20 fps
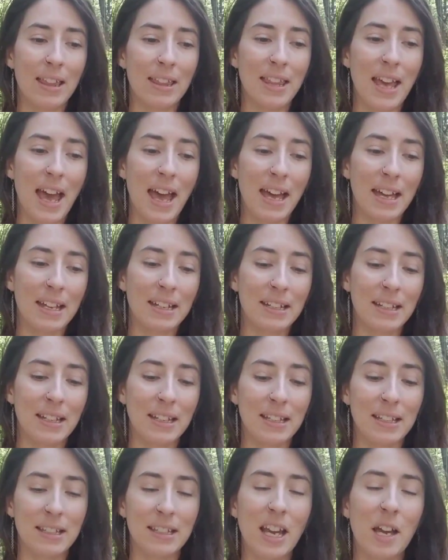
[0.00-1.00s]
that
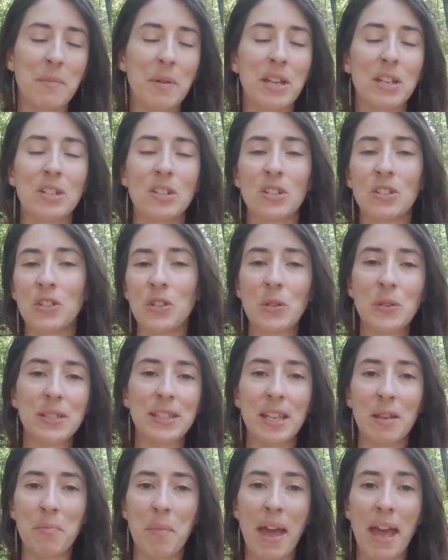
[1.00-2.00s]
yummy,
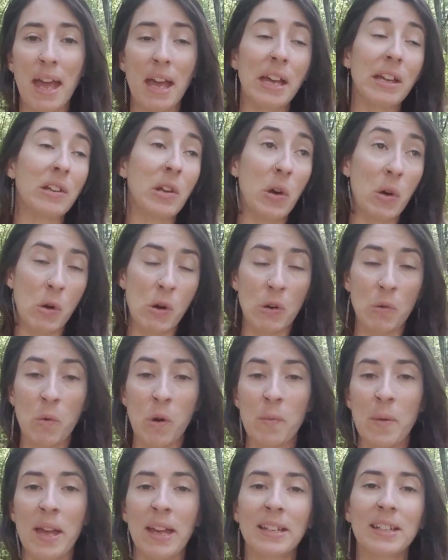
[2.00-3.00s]
juicy man or
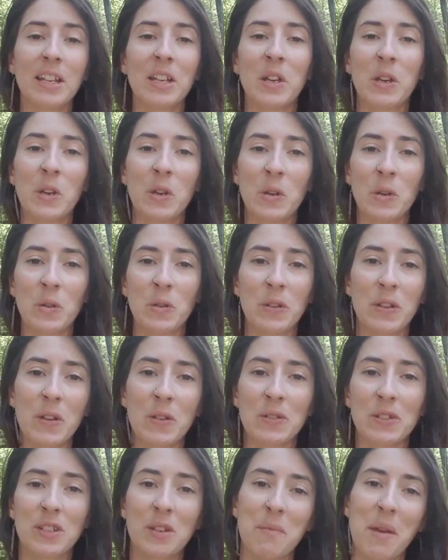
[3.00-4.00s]
woman who
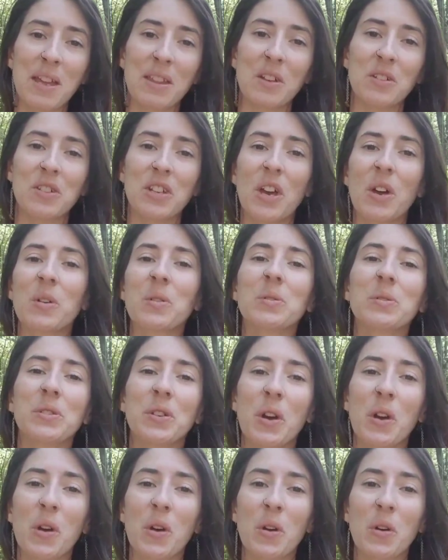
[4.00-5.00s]
used to make their toes
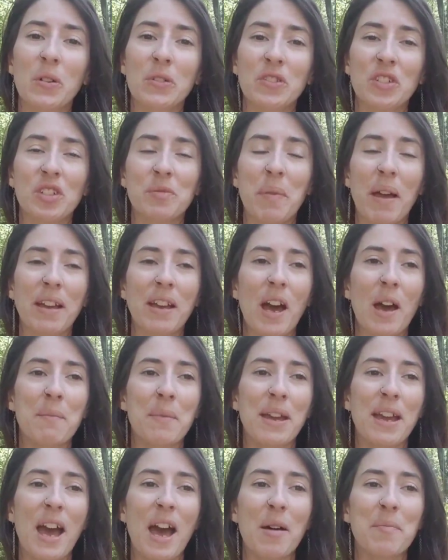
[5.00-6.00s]
curl just by
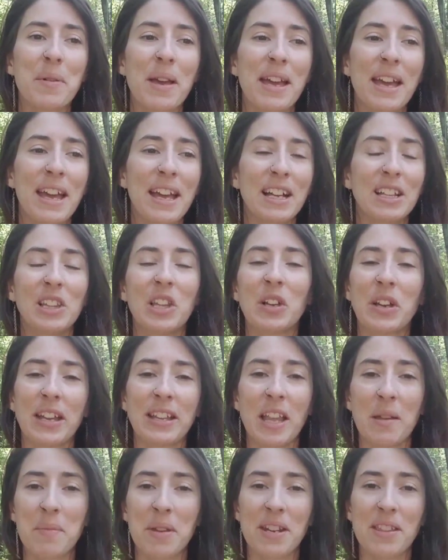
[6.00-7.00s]
coming up, looking
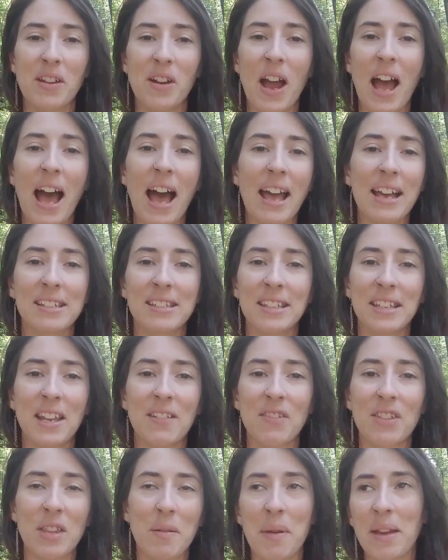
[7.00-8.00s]
them into their eyes and
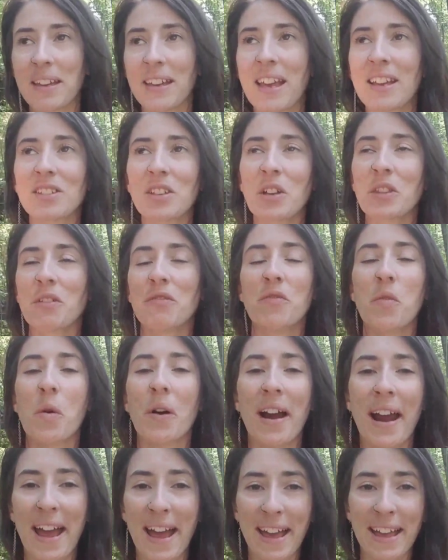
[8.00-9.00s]
giving them a kiss on the
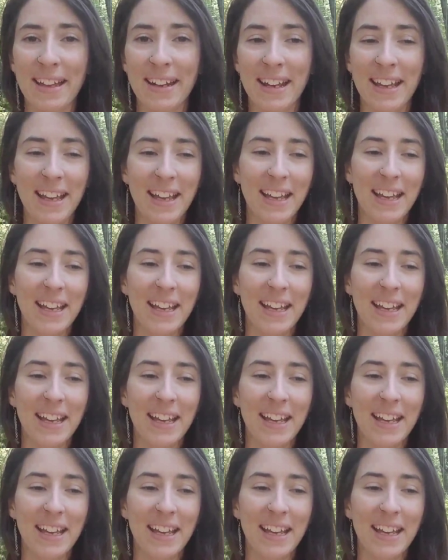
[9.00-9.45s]
forehead,